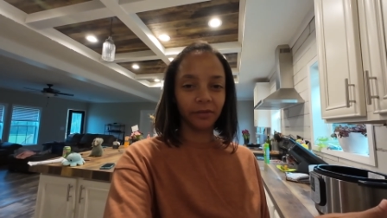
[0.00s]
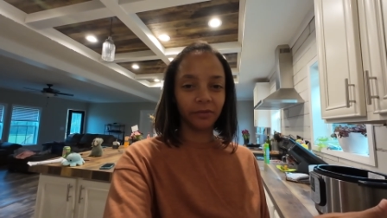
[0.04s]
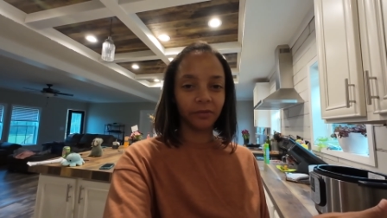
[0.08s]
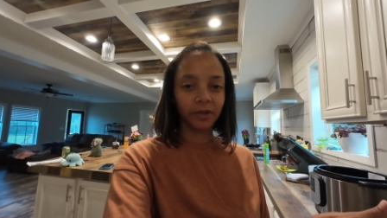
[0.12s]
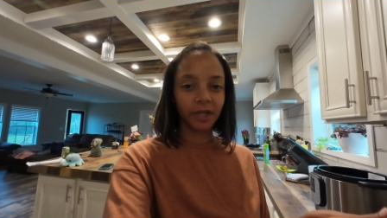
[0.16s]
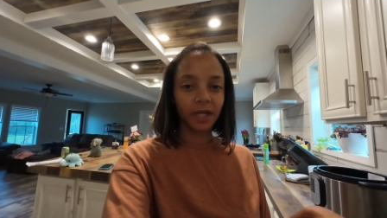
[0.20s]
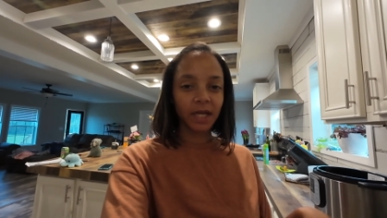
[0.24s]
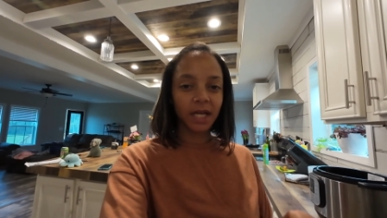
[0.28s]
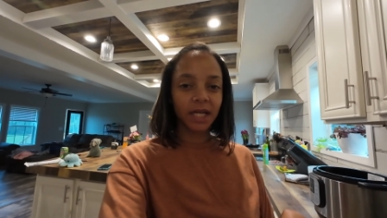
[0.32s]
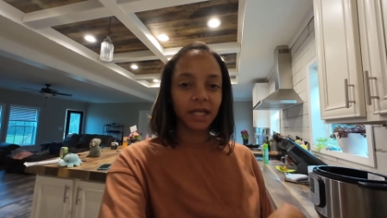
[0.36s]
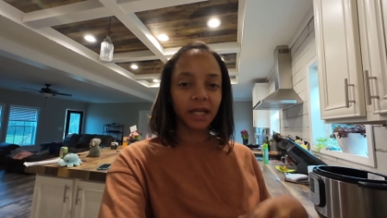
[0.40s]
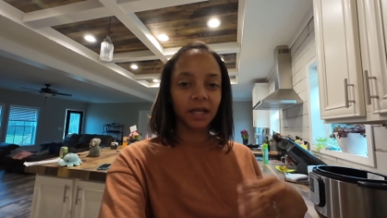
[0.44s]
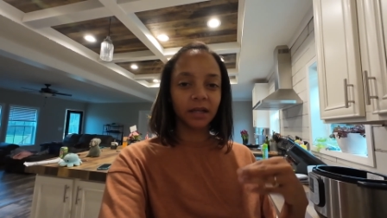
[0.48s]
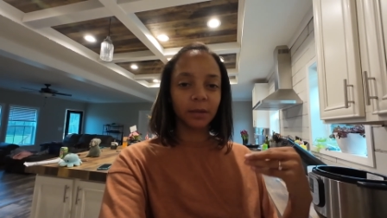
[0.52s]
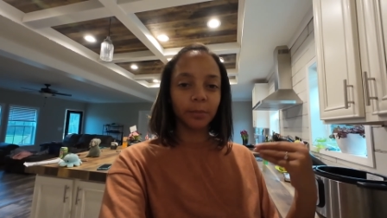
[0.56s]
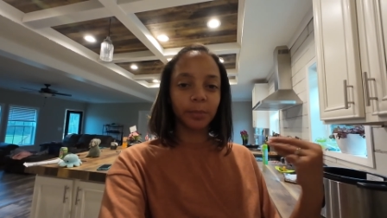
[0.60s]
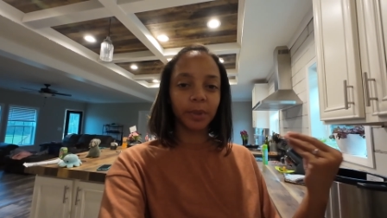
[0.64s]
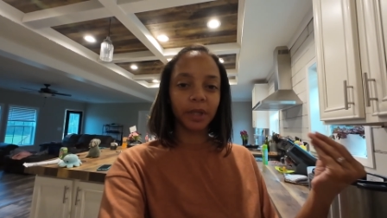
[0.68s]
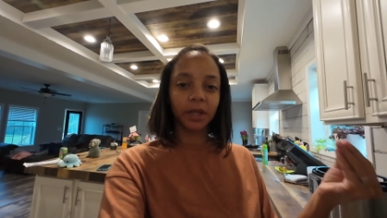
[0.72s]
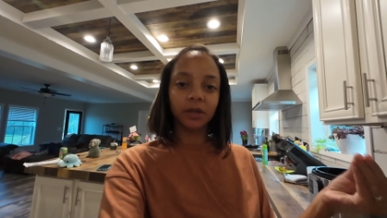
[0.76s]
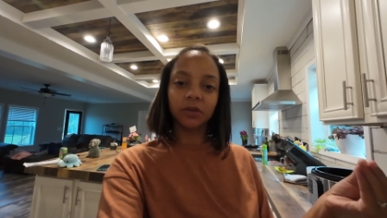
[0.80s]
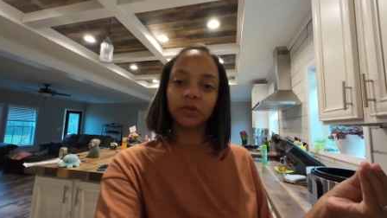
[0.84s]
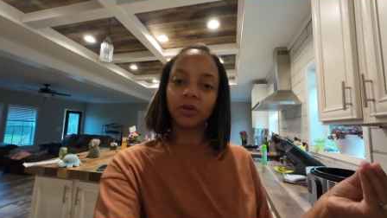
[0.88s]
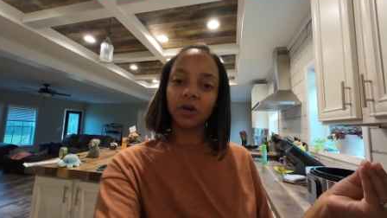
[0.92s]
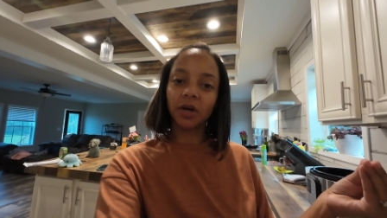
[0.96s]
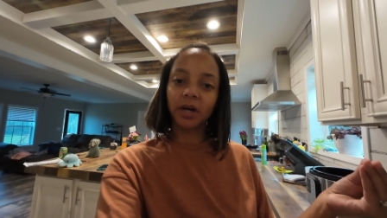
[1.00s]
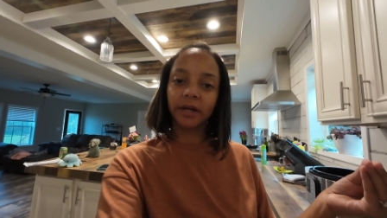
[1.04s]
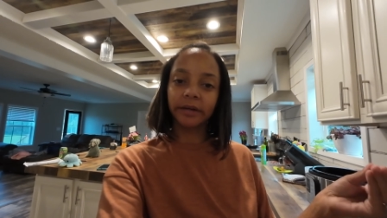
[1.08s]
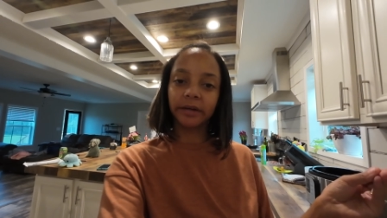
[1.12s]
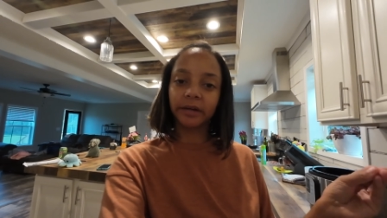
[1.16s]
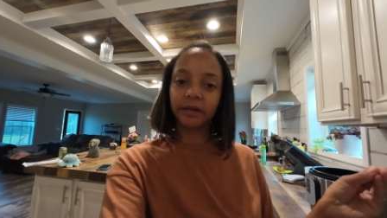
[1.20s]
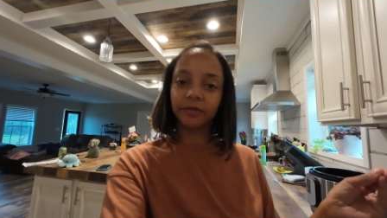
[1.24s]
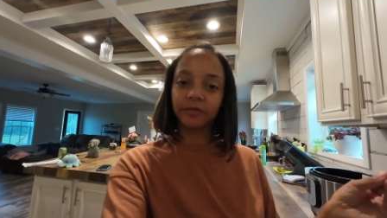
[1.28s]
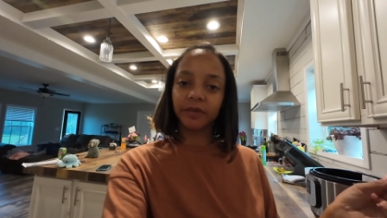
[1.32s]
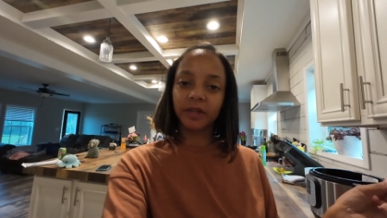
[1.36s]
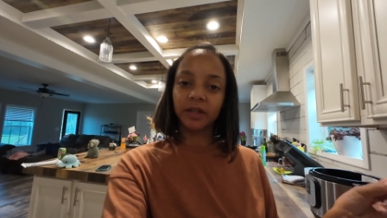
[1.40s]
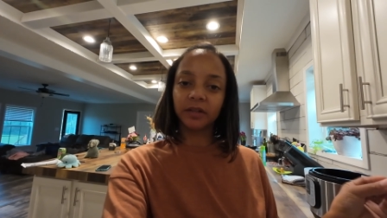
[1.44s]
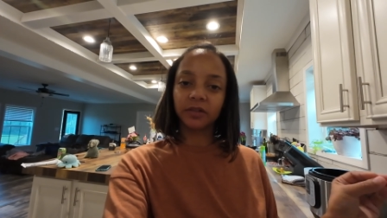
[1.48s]
It can depend on
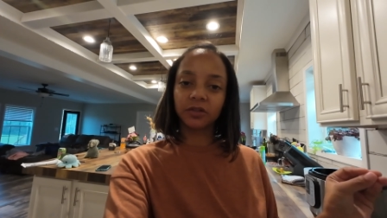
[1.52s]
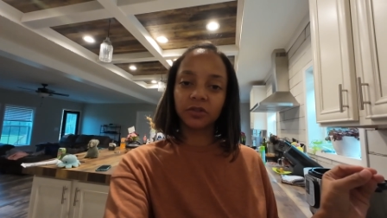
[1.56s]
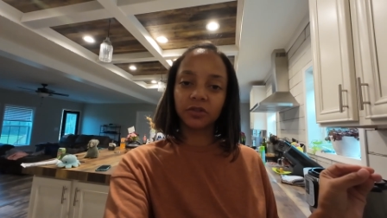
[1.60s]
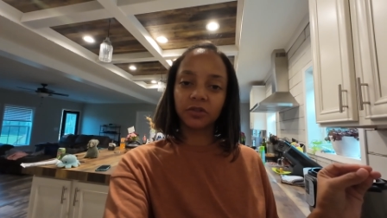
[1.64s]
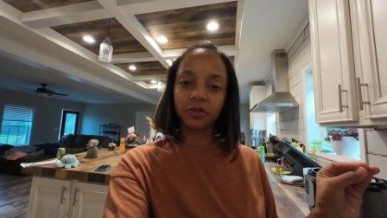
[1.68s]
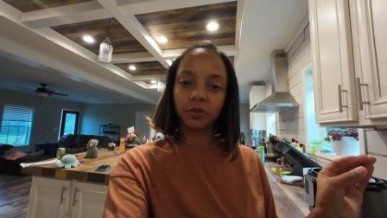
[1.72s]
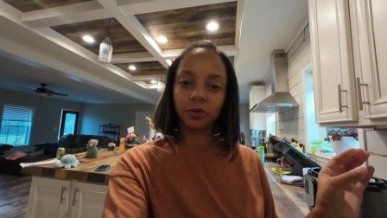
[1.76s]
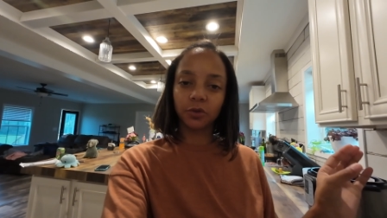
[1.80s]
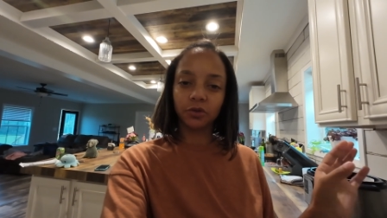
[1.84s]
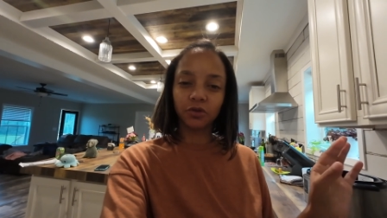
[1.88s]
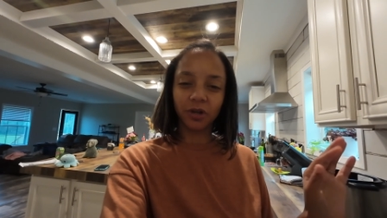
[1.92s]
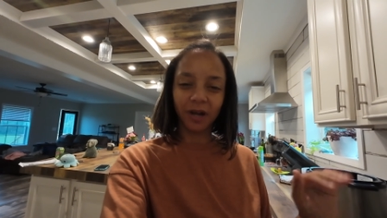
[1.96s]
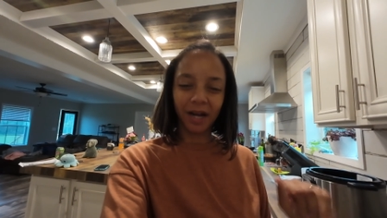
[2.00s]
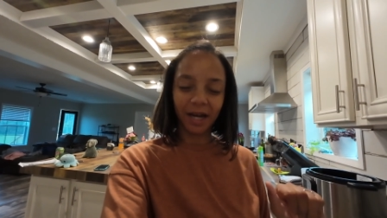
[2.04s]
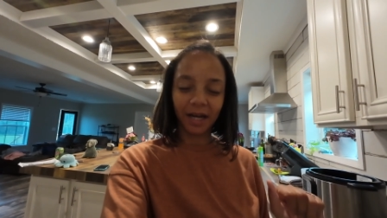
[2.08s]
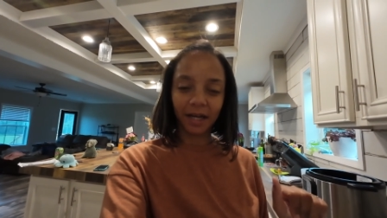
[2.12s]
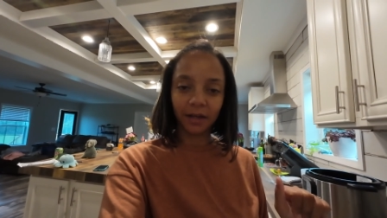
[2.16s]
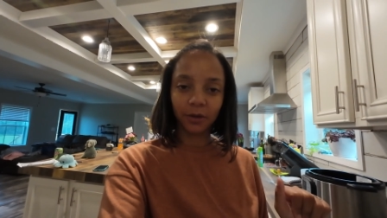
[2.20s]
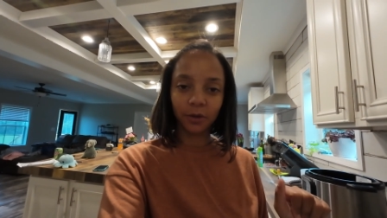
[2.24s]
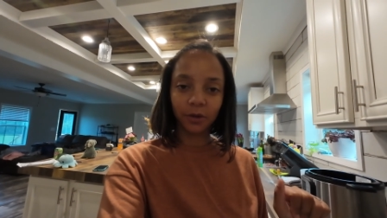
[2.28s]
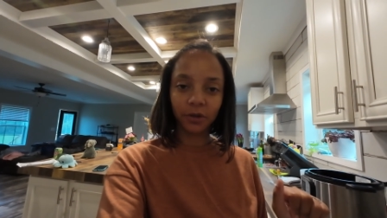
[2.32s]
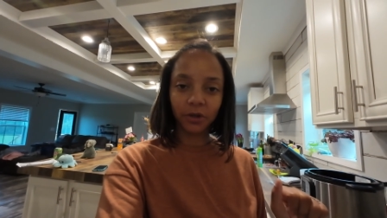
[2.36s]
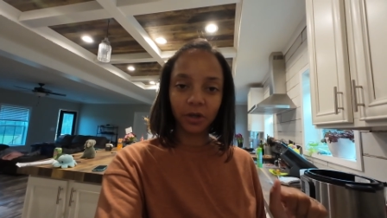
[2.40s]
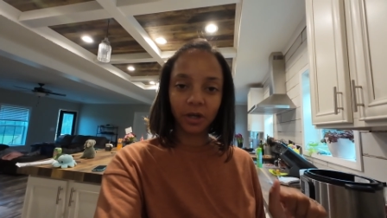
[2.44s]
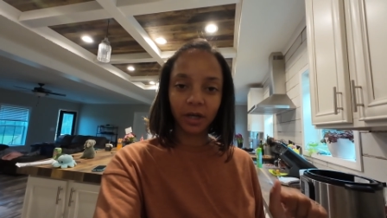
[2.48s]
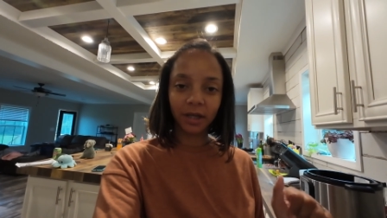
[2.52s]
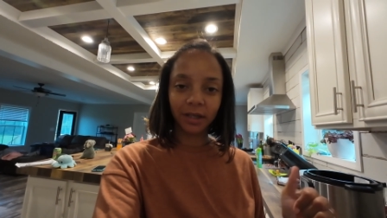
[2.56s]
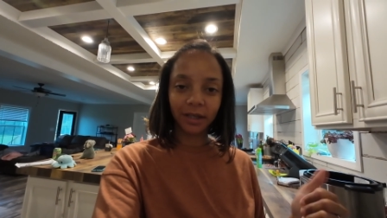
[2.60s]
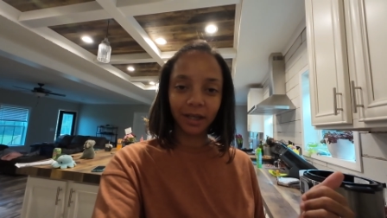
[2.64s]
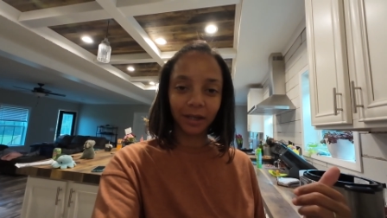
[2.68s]
if it's too dry or not.